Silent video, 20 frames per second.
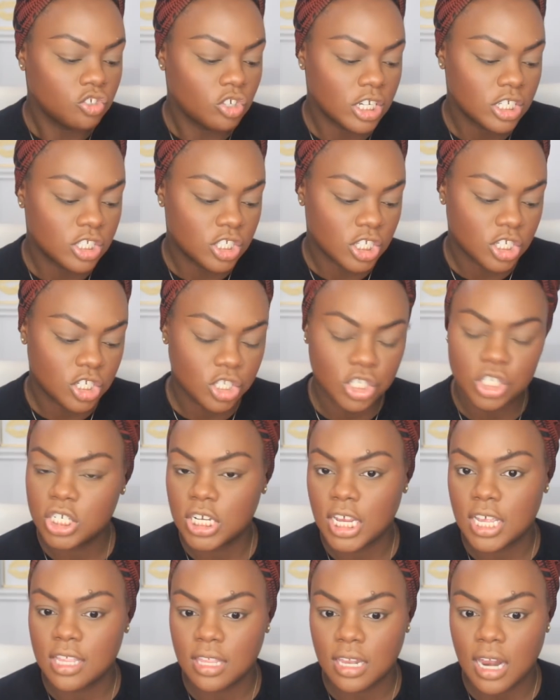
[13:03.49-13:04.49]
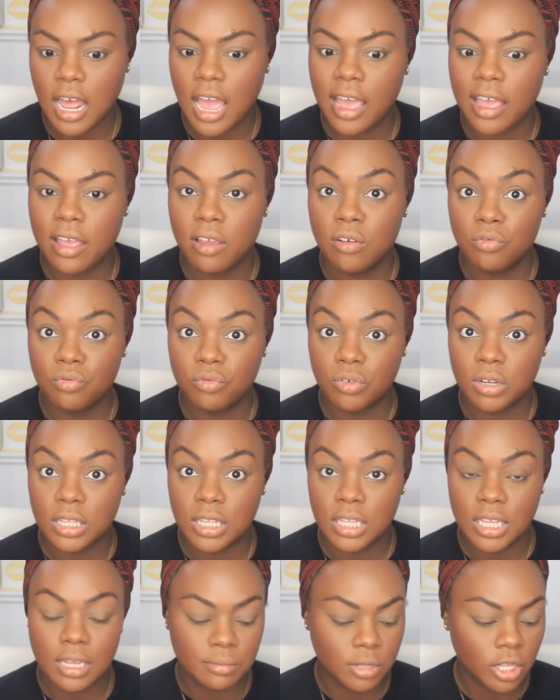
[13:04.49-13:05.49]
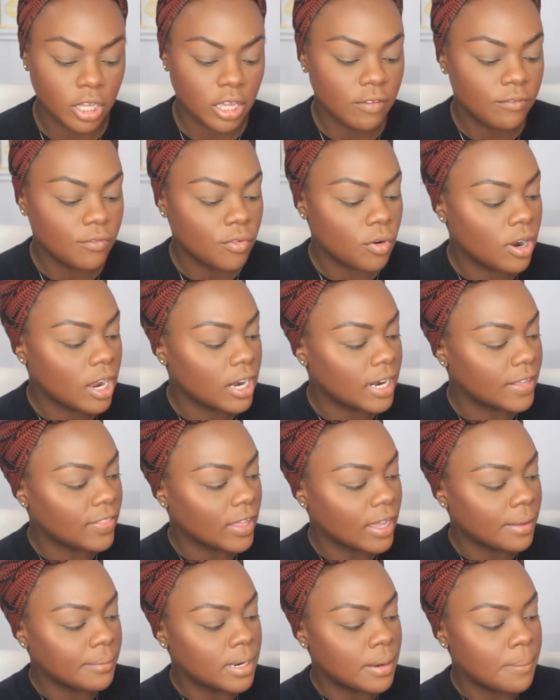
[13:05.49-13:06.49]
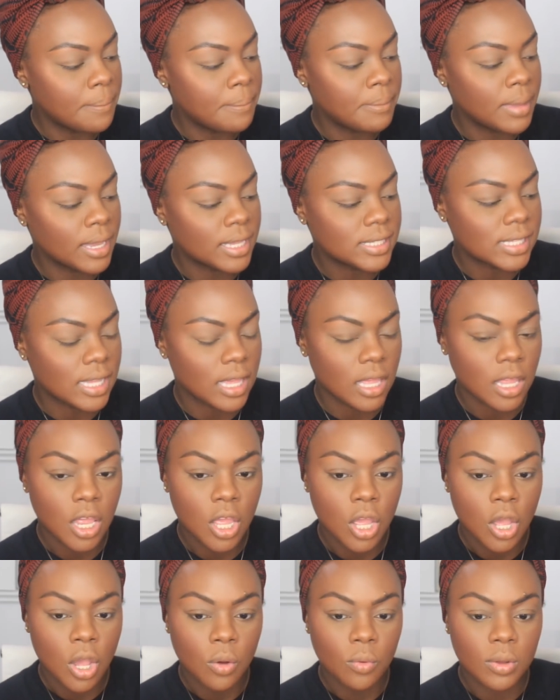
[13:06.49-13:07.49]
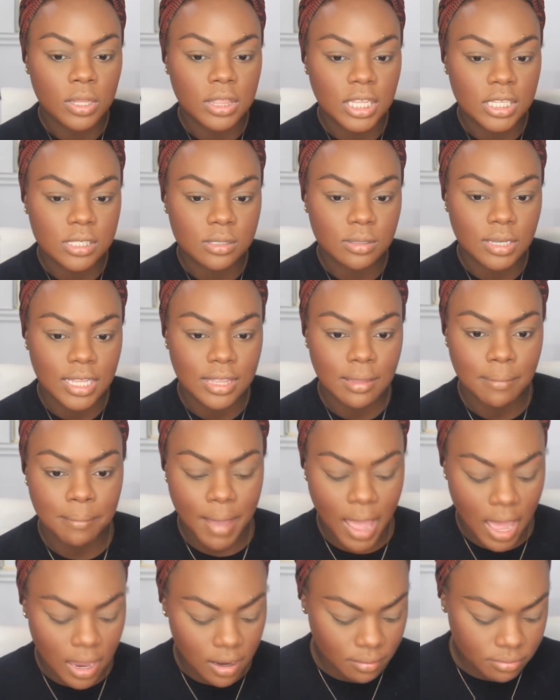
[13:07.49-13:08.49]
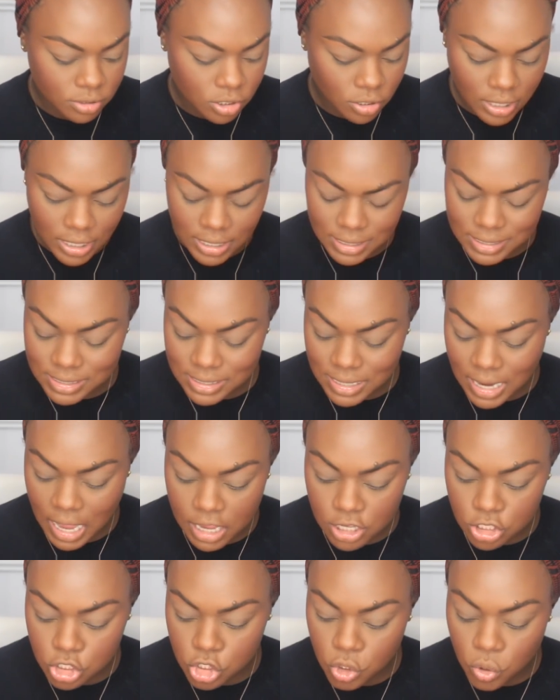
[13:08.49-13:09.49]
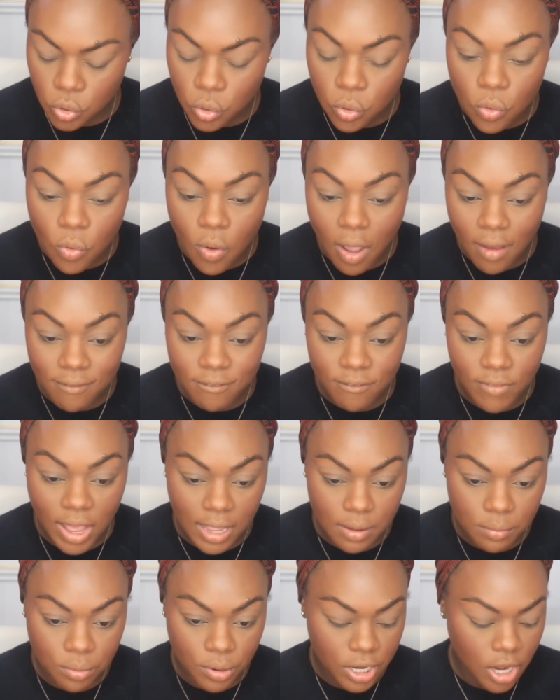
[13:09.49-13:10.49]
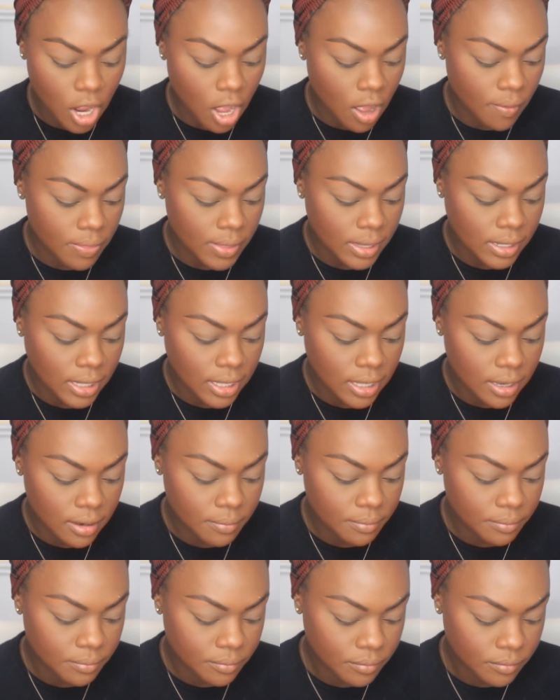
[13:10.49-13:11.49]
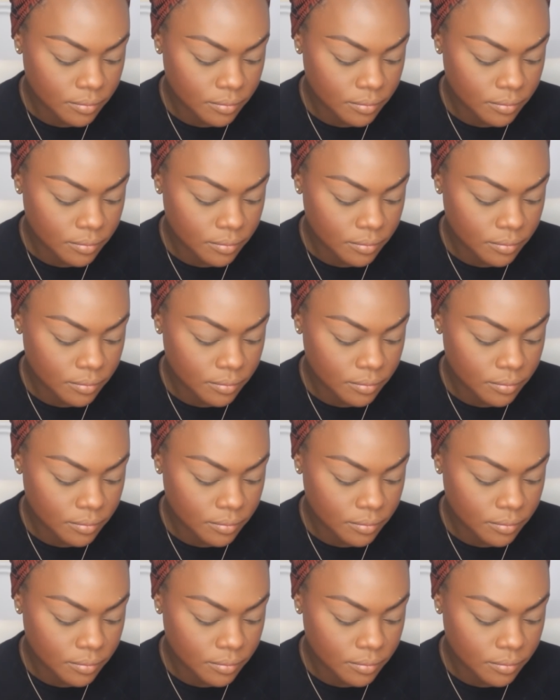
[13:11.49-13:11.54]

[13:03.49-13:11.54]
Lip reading: transition shade that I really am looking for. And I think I'm gonna mix it with this one at the bottom so that it's not too vibrant on the lid.